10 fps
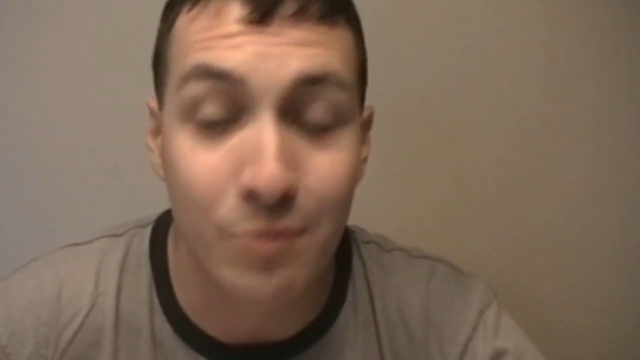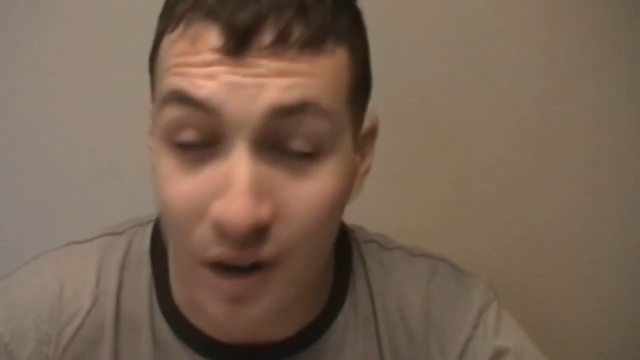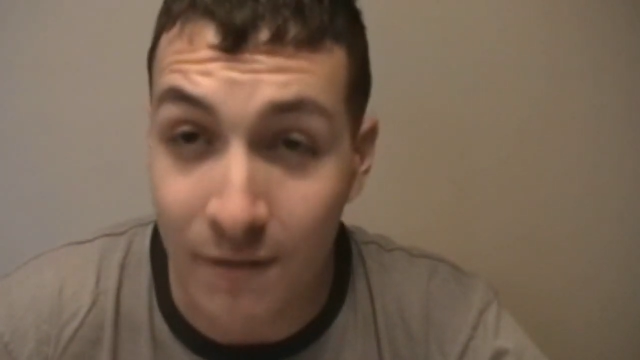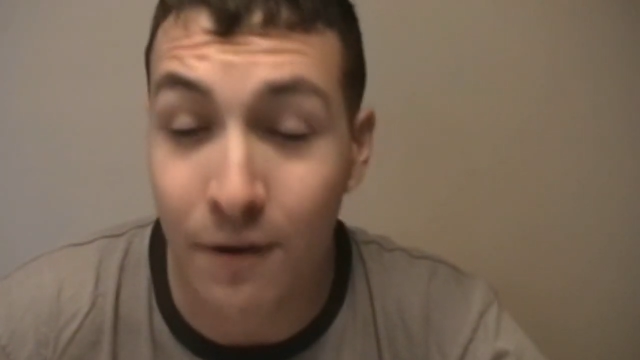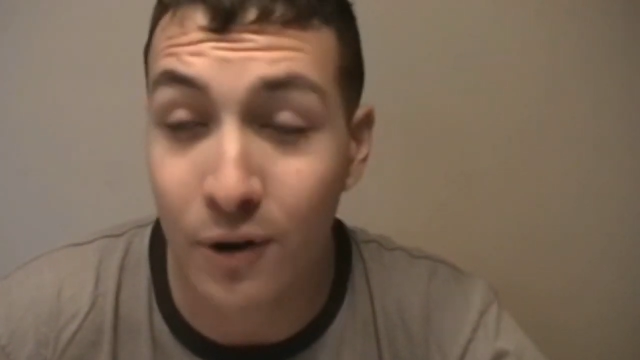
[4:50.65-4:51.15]

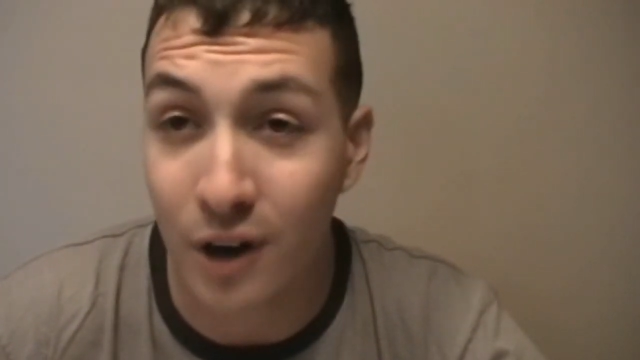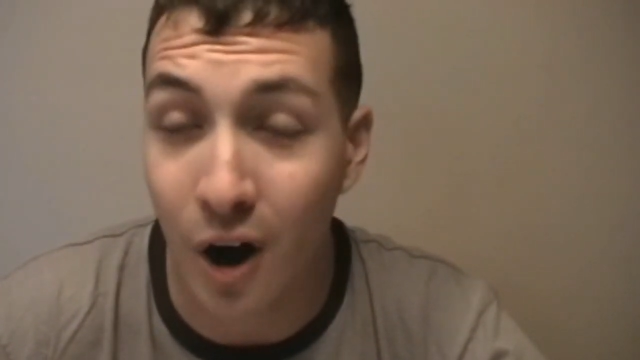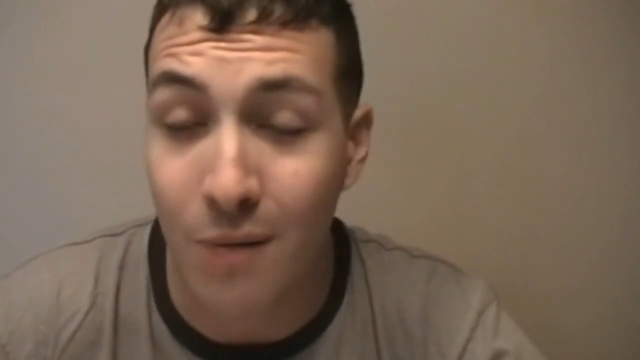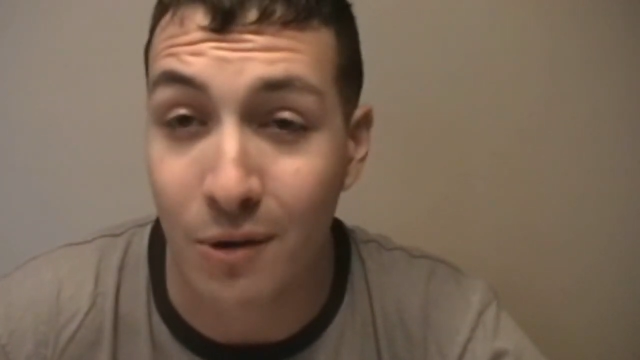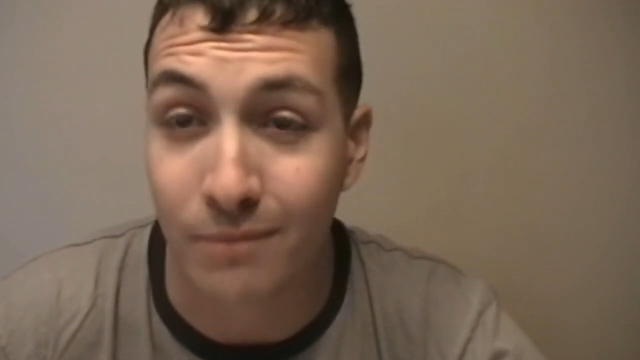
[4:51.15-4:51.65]
bring food and
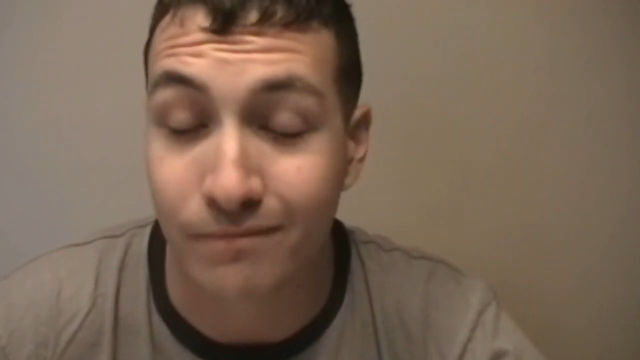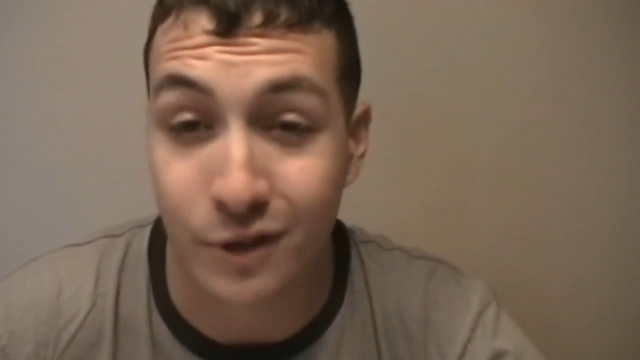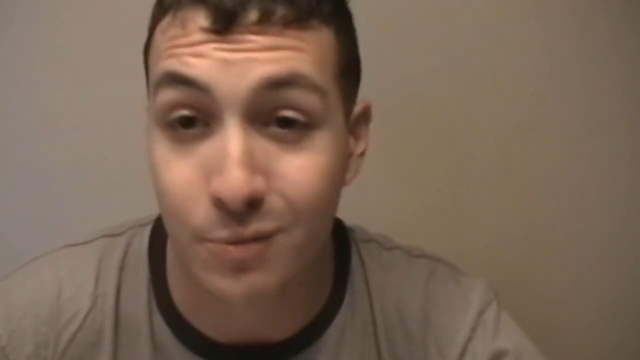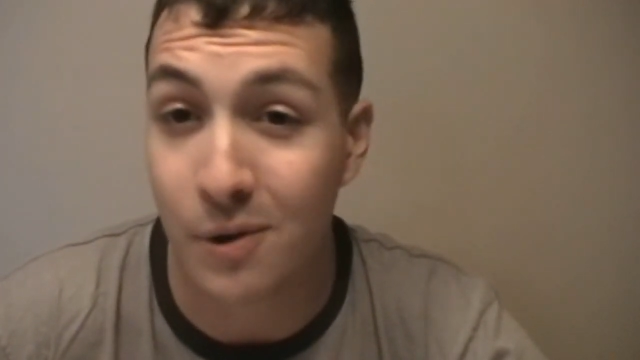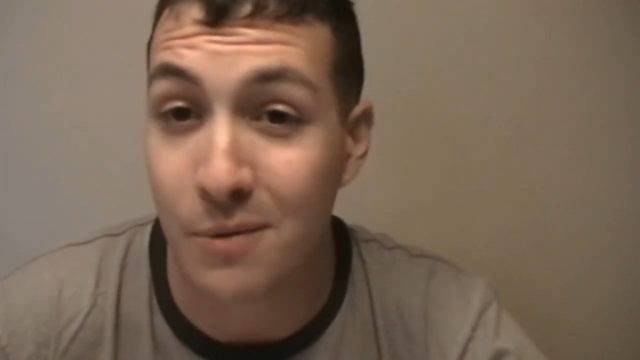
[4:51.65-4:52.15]
armor.
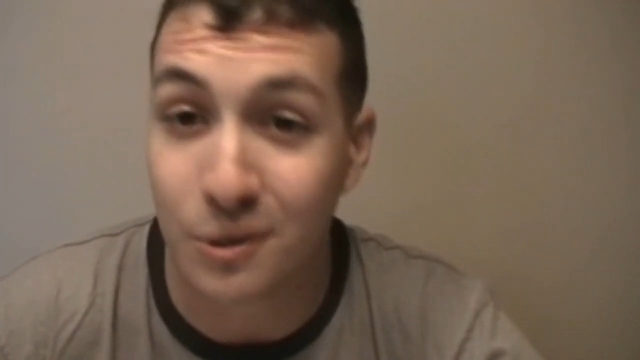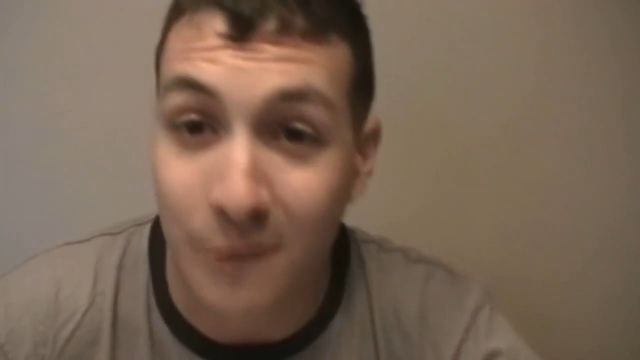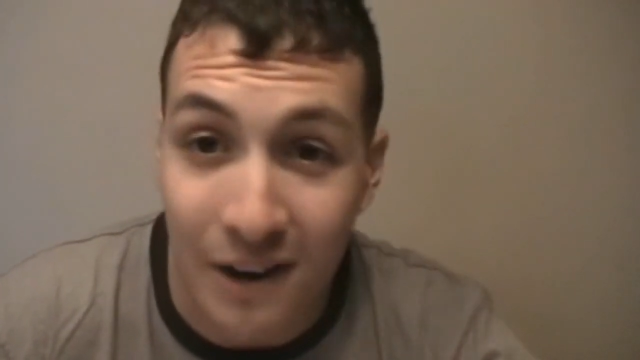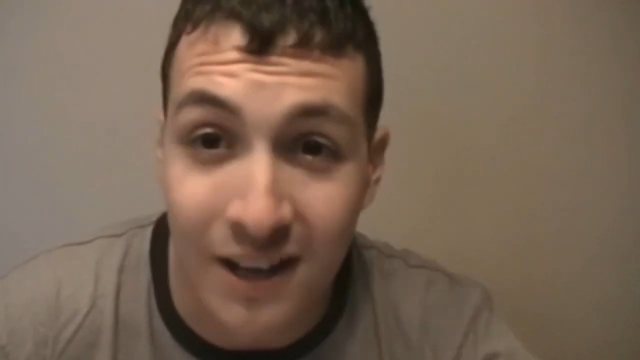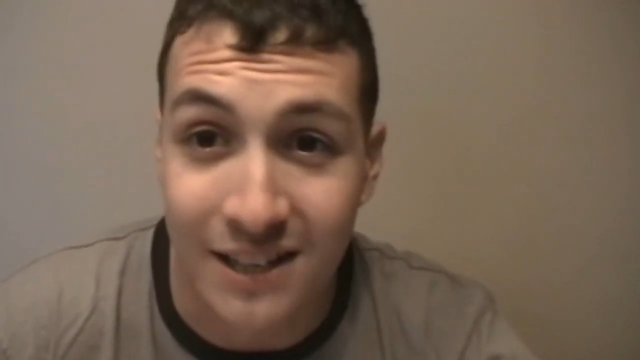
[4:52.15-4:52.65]
That's pretty much
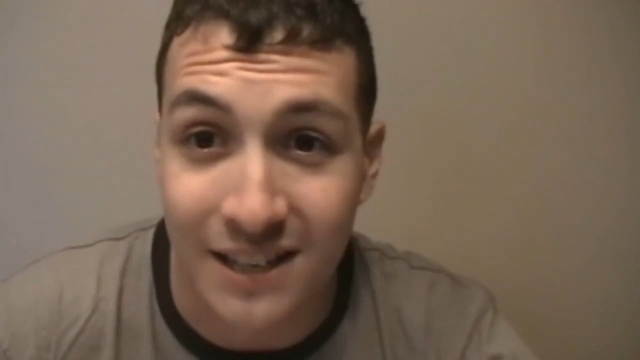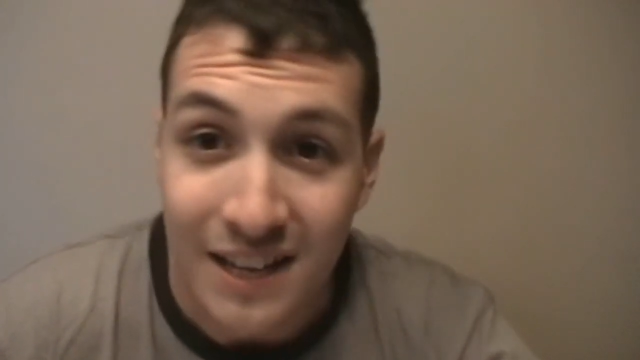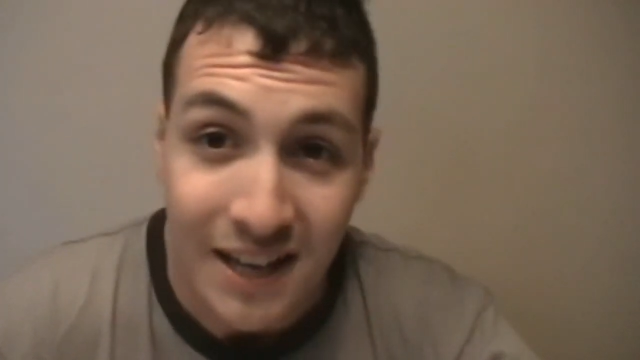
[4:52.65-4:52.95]
about it.